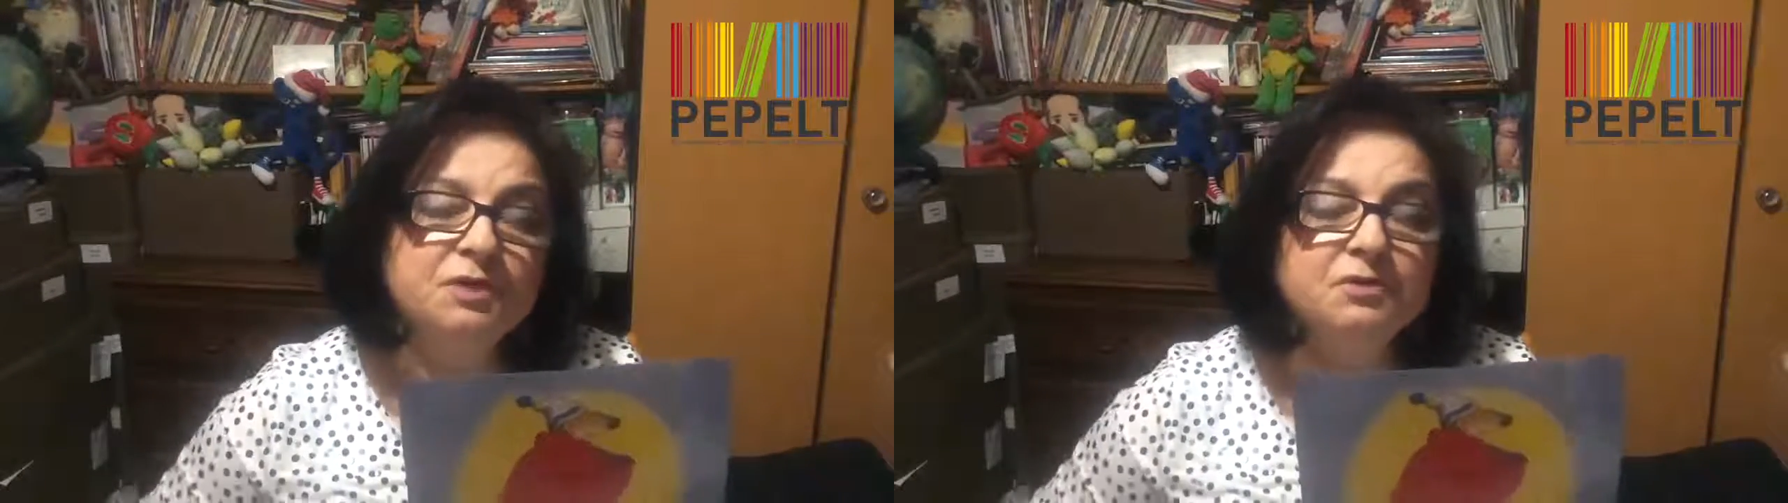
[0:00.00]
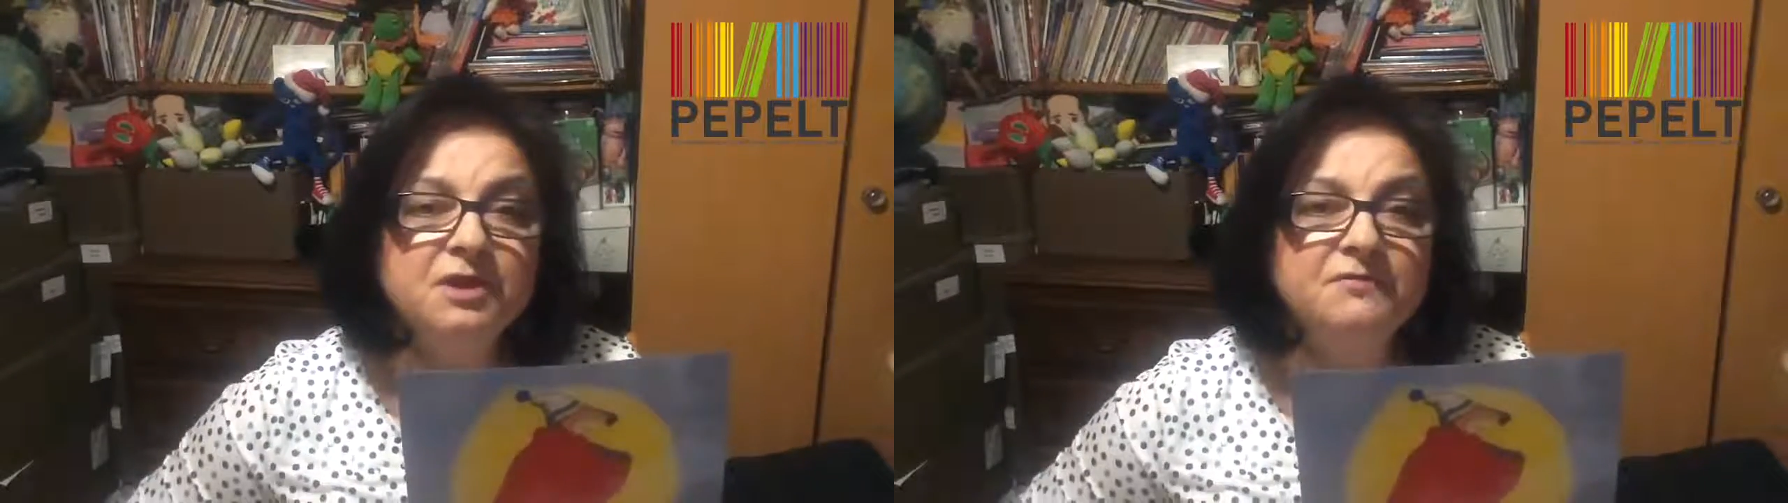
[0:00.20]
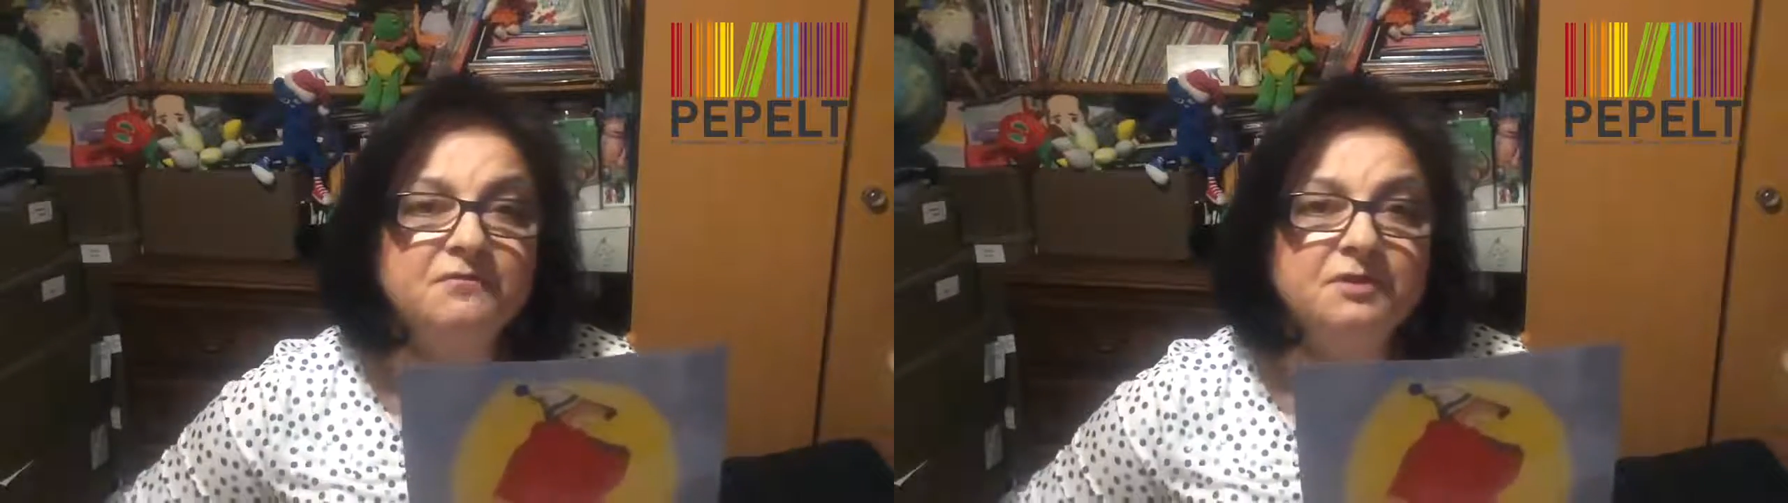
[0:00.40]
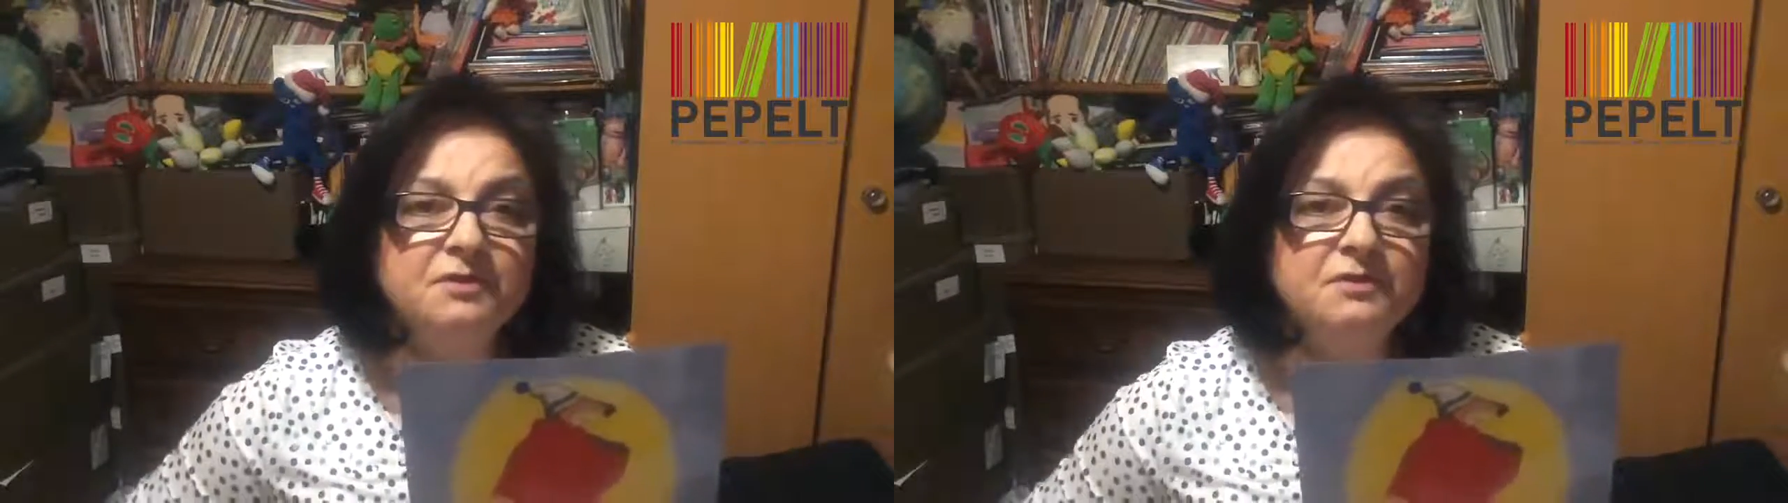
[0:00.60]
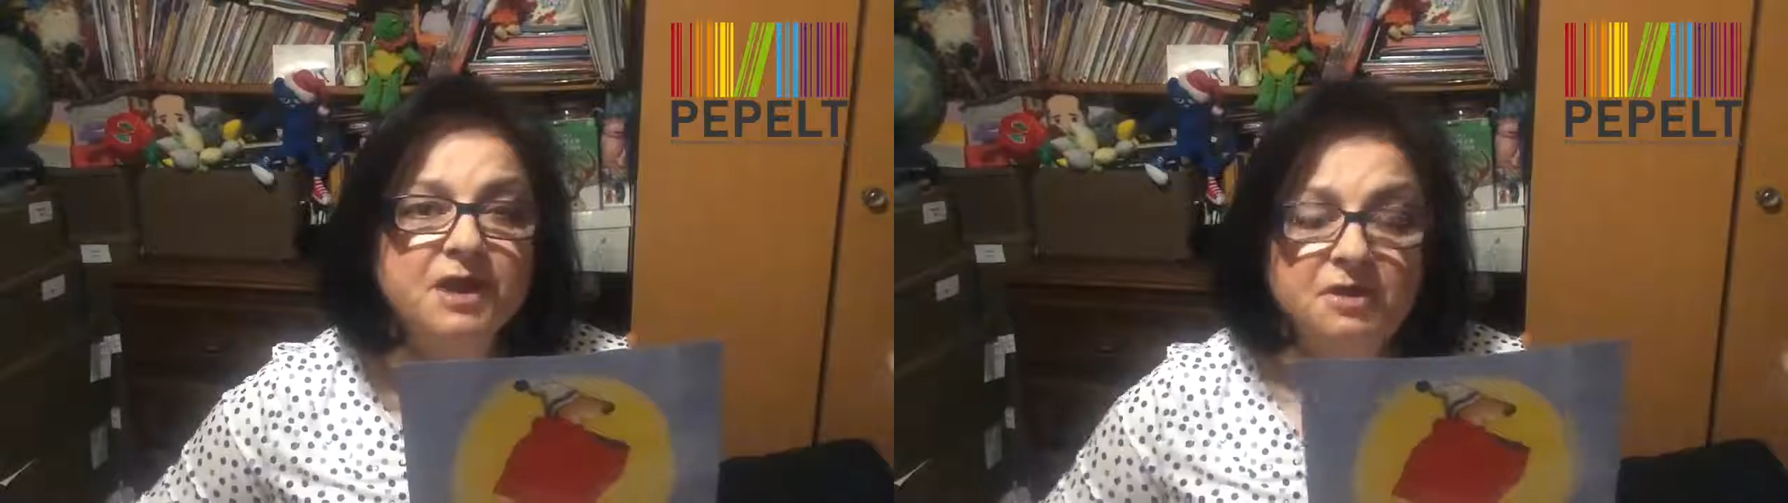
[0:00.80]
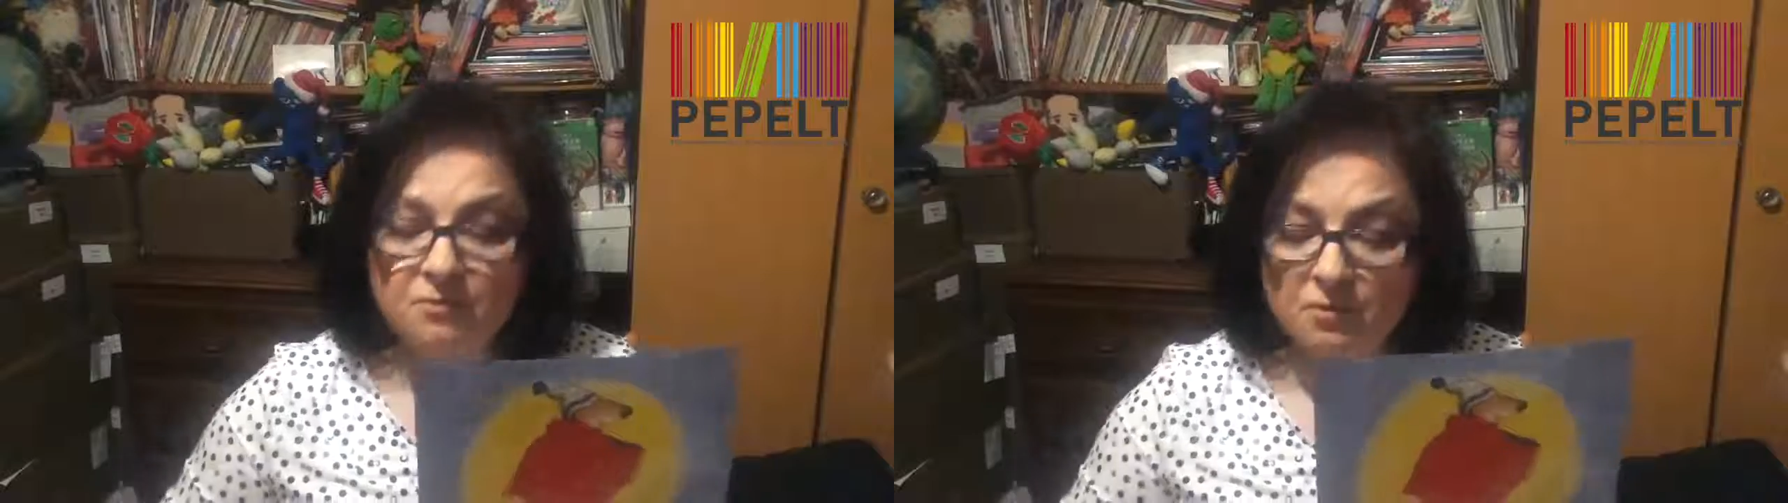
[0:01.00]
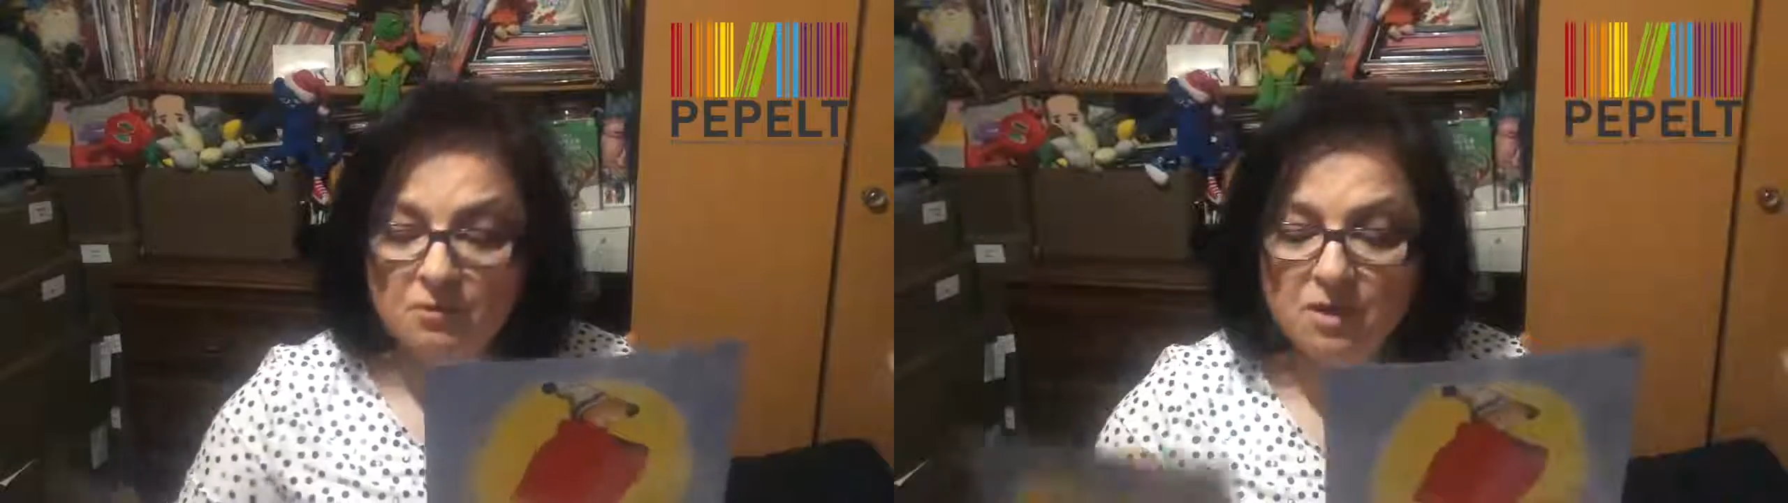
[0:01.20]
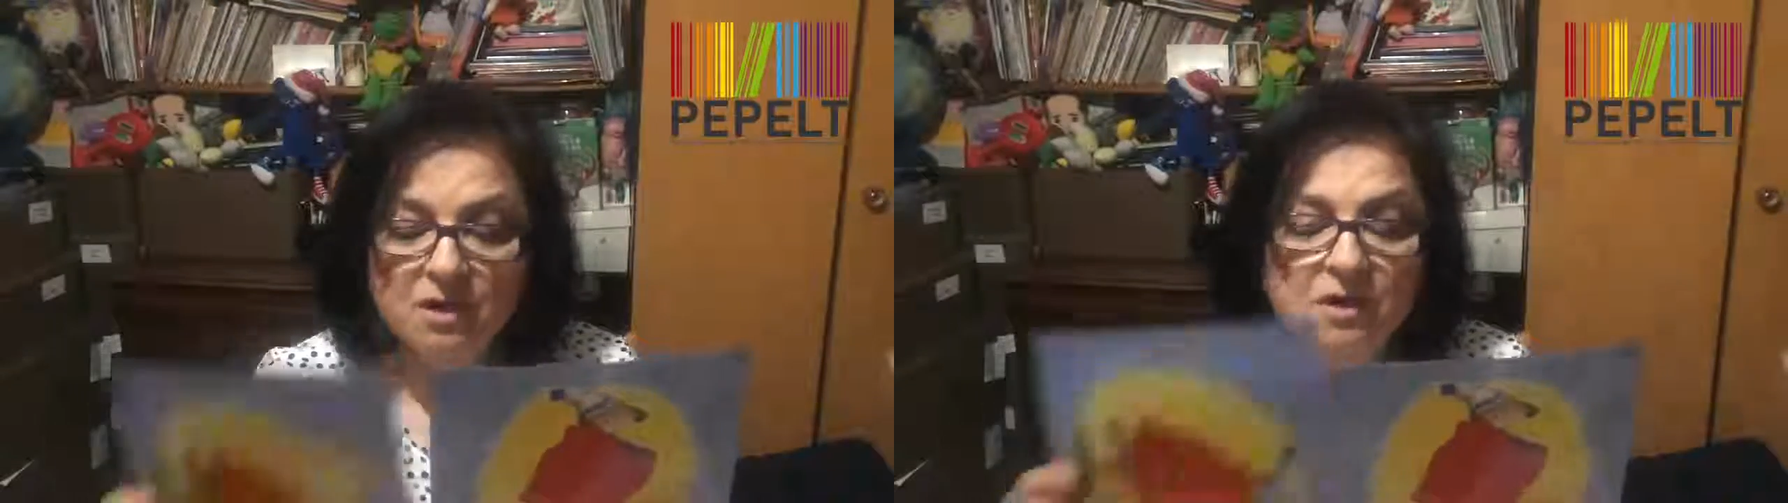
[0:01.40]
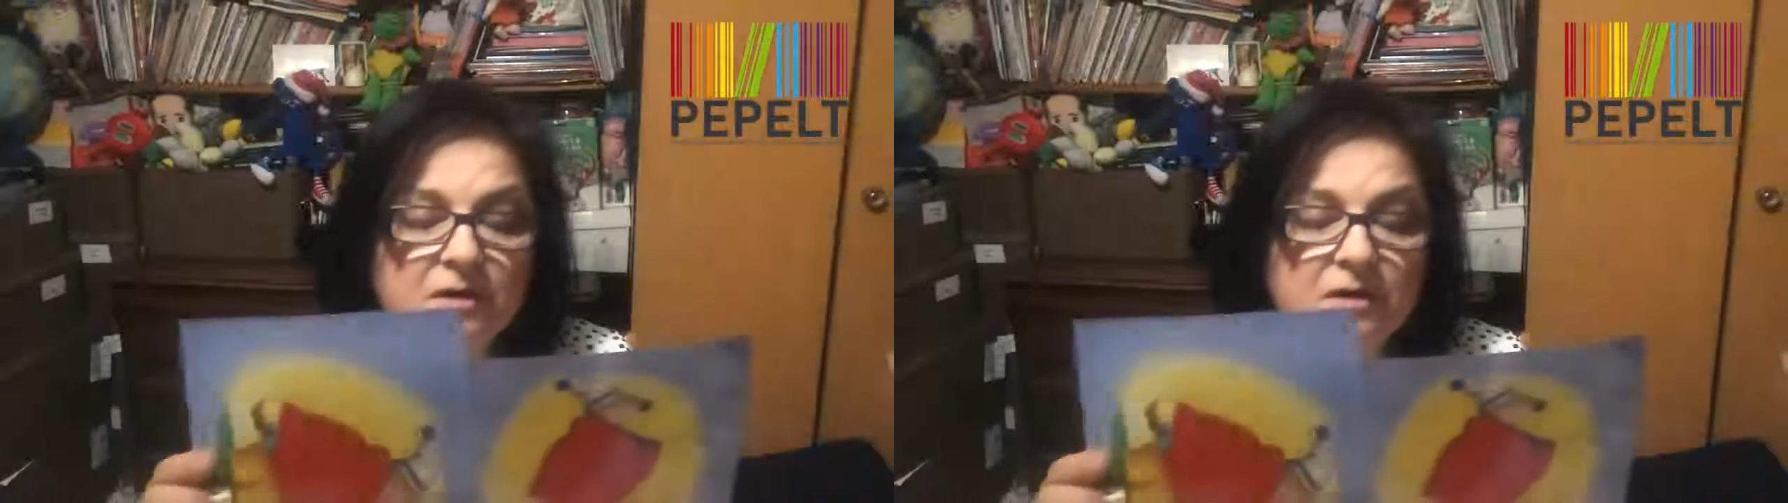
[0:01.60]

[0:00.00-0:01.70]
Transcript: and on every table